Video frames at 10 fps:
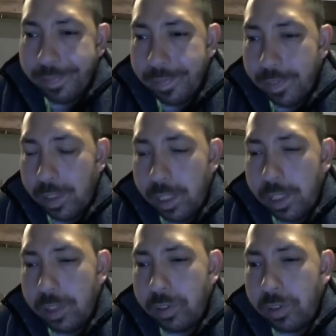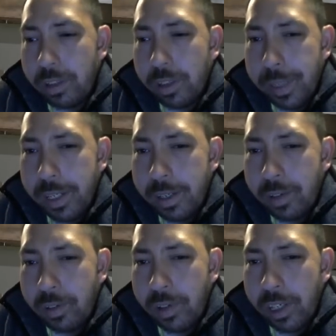Do you listen to your commanders
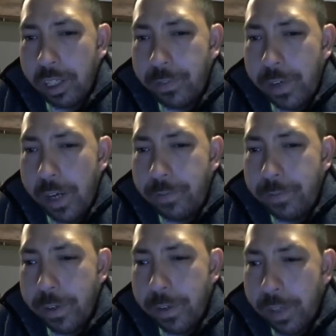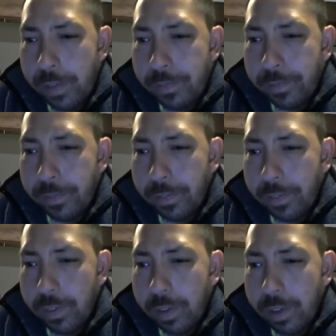and take the 550
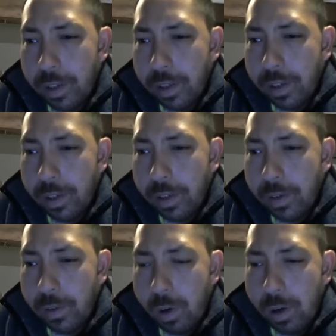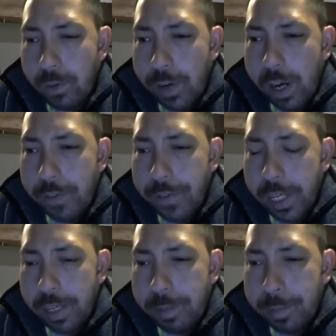or
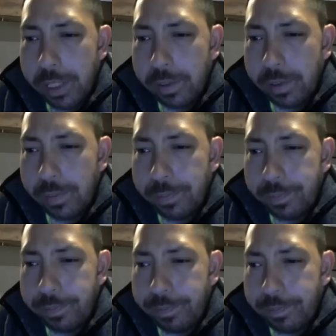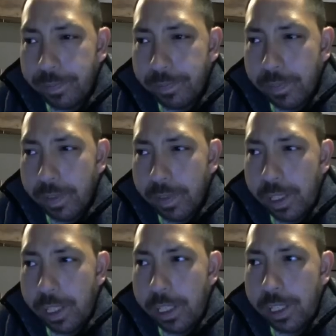580 a month
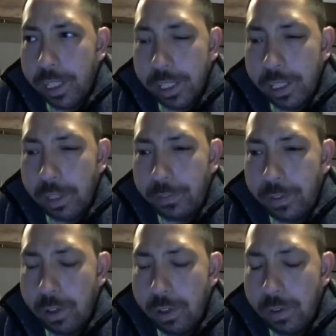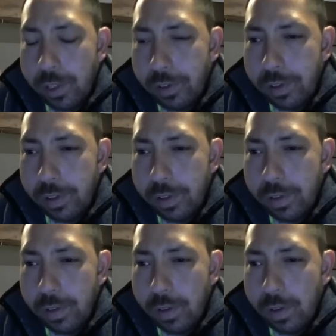and get killed for no reason?
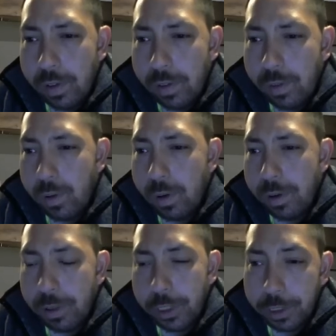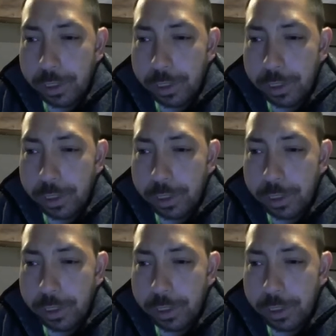Or don't you?